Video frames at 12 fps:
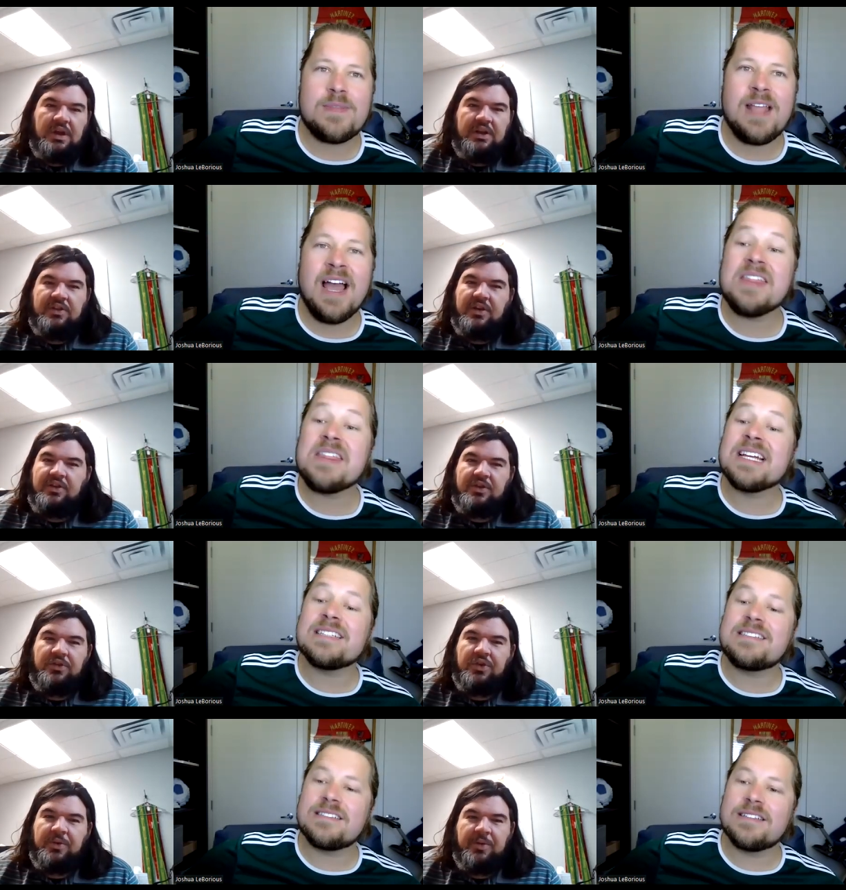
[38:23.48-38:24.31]
Speaker 1: It's
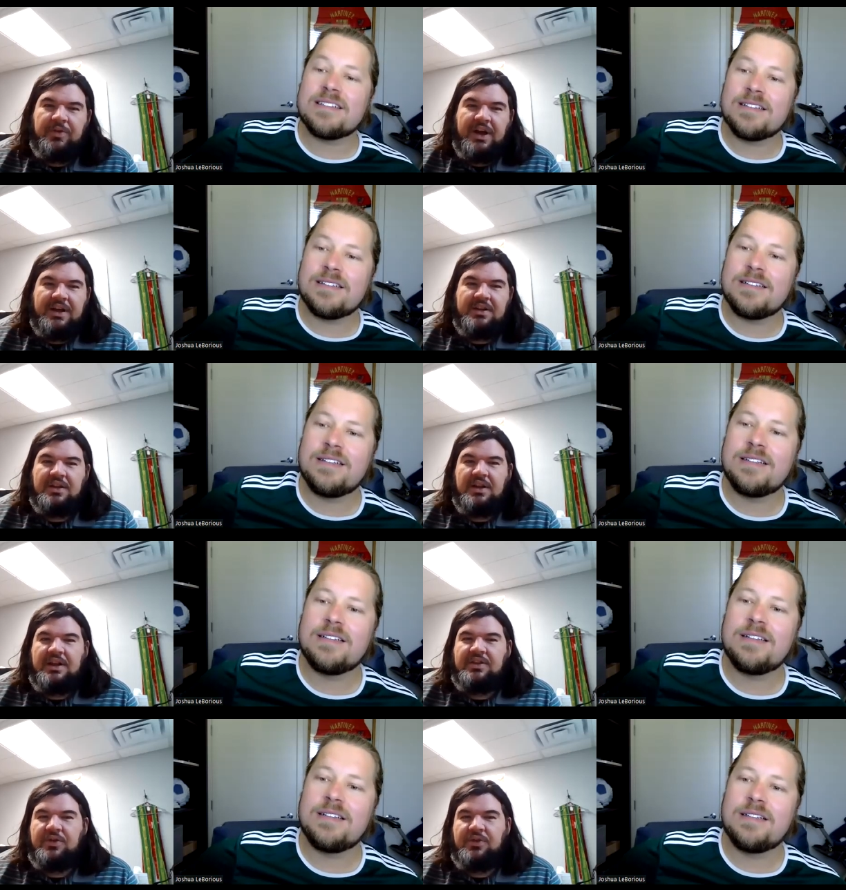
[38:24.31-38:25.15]
also a form of not.
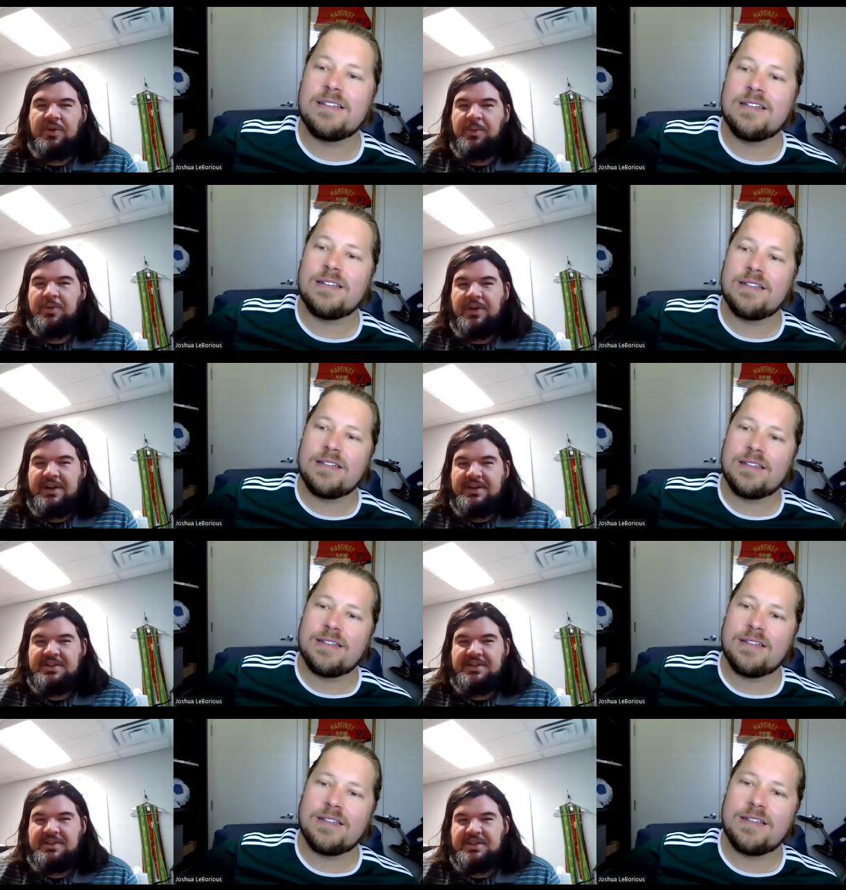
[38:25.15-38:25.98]
It's a form of
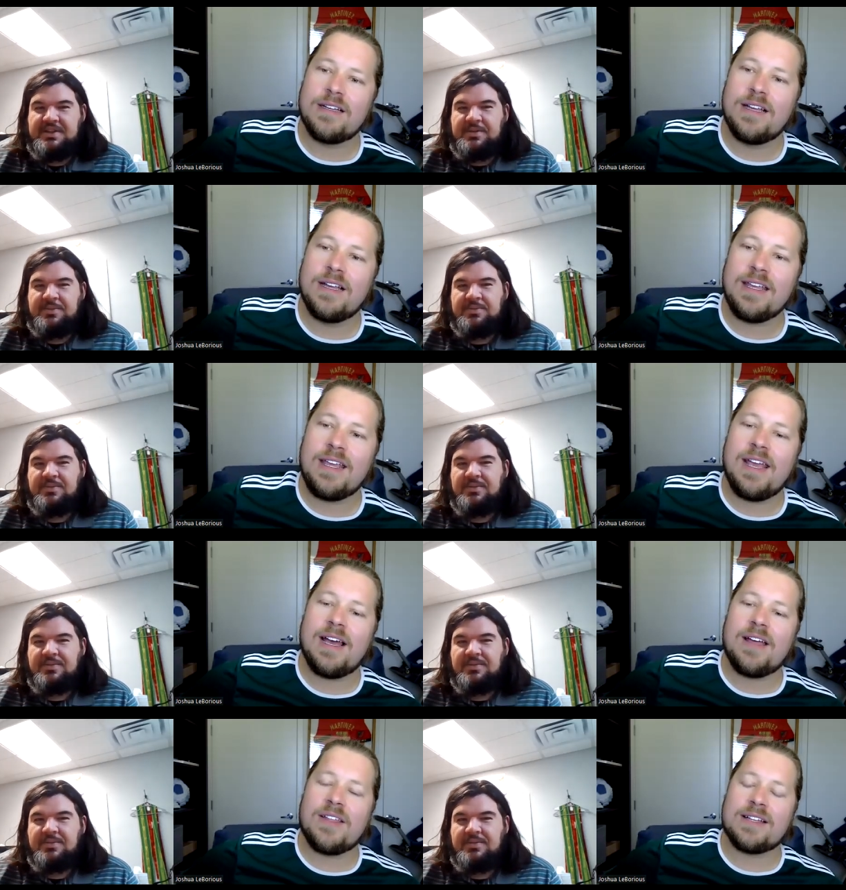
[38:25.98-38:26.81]
Gnosticism.
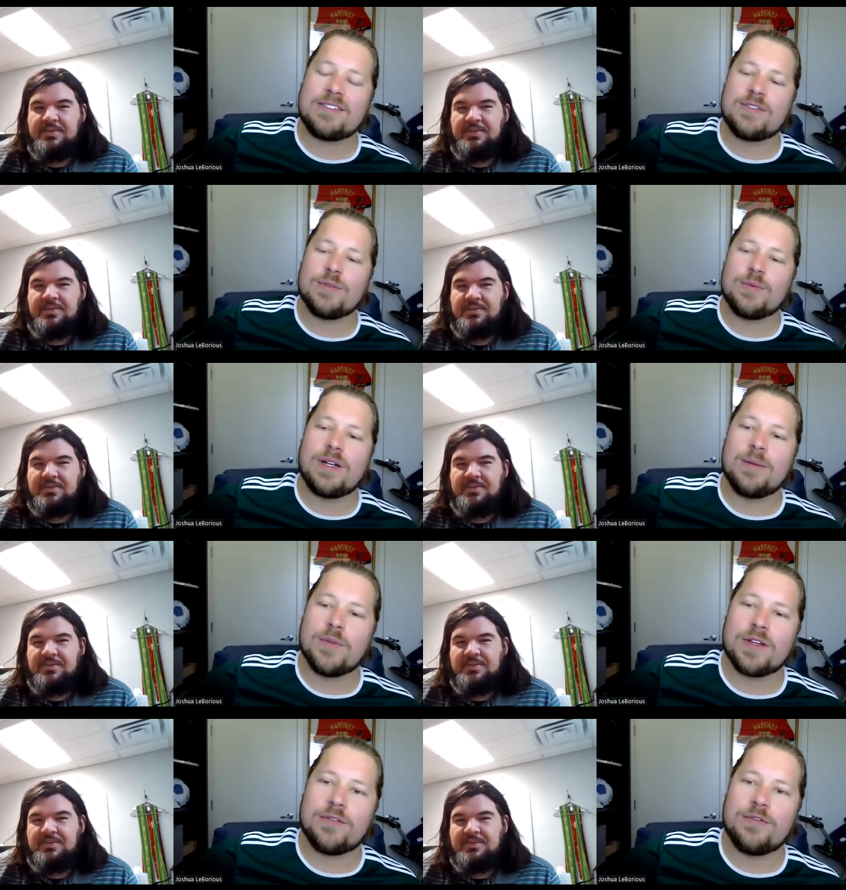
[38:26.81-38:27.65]
Speaker 2: Yeah, that's the one
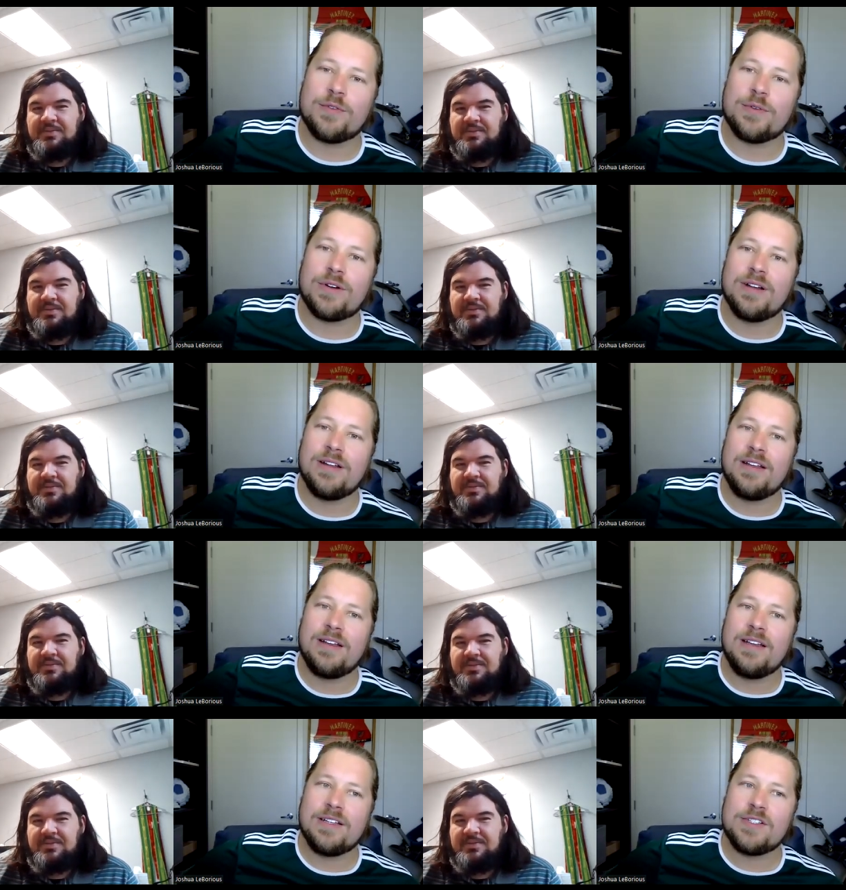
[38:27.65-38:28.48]
I'm looking for.
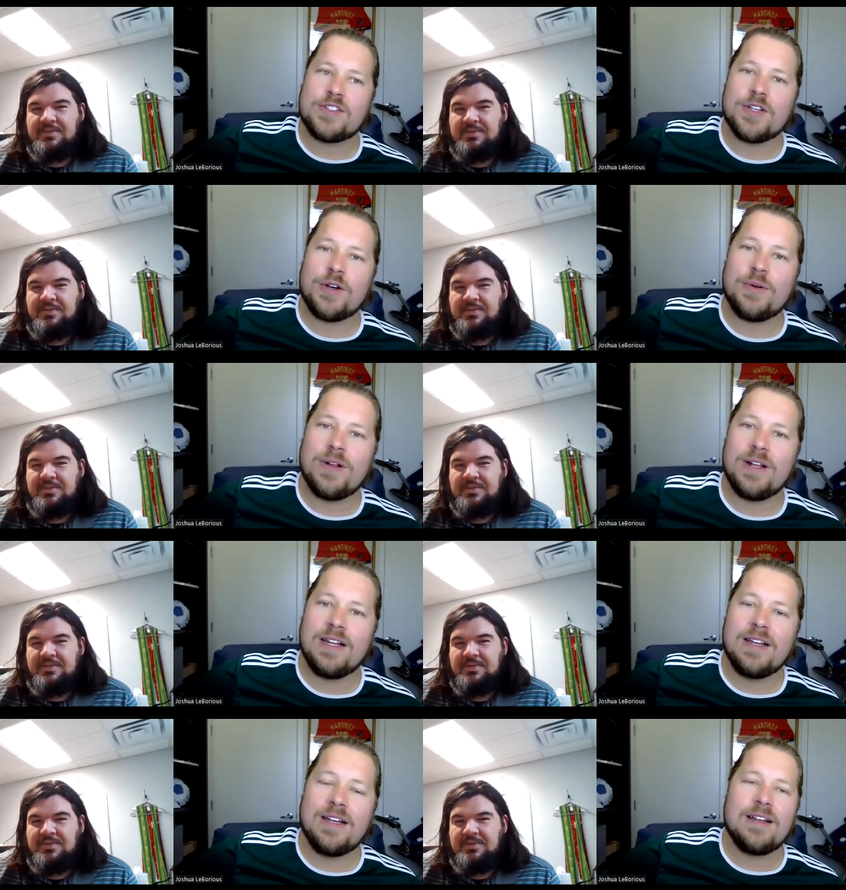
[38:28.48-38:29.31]
So,
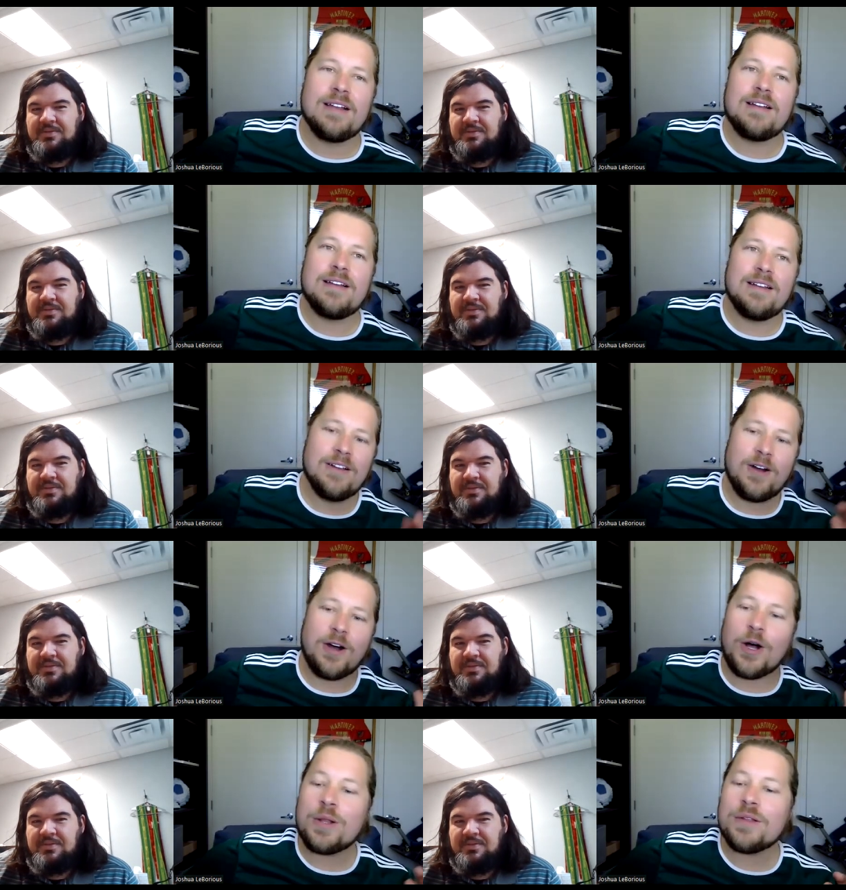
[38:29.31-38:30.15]

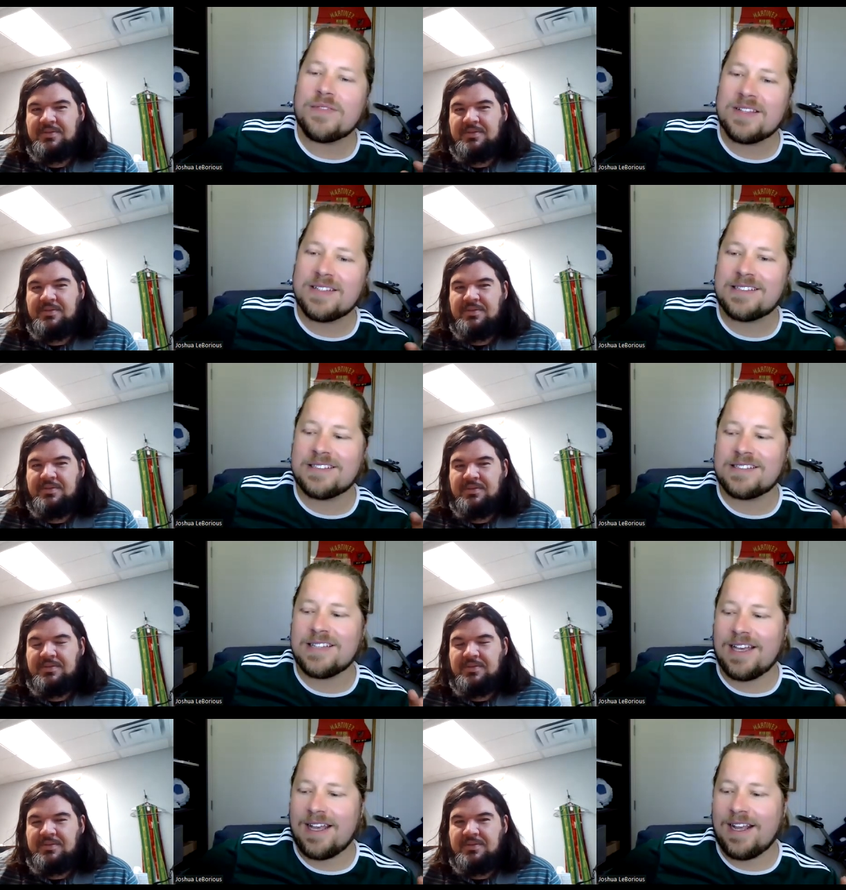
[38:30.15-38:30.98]
all of this to
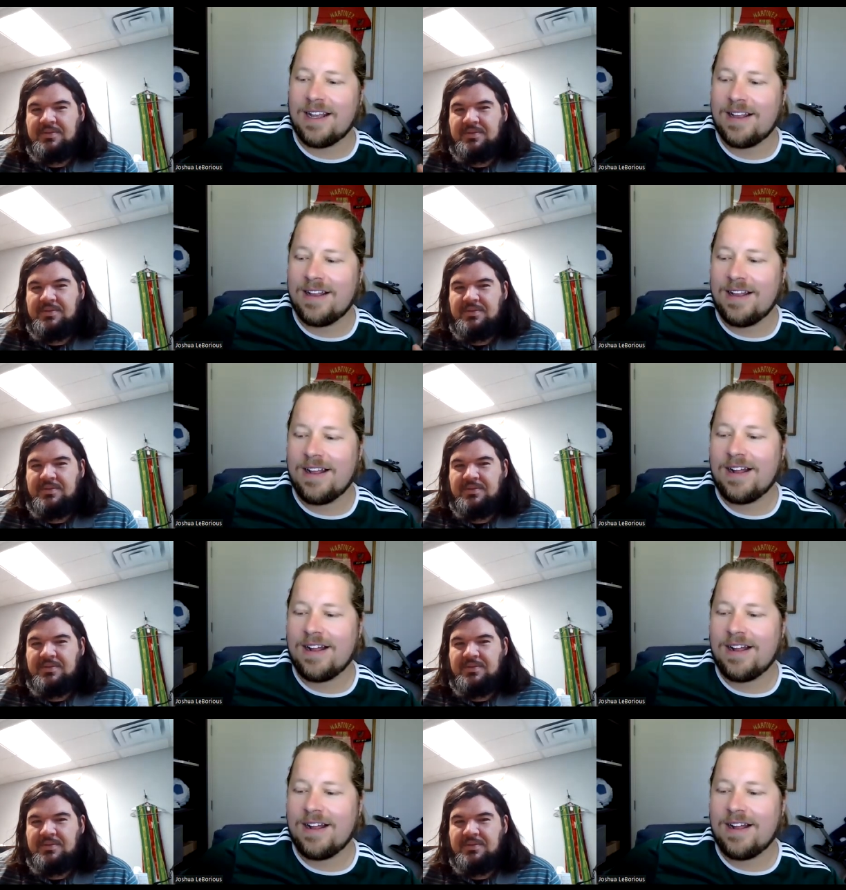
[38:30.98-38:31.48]
say,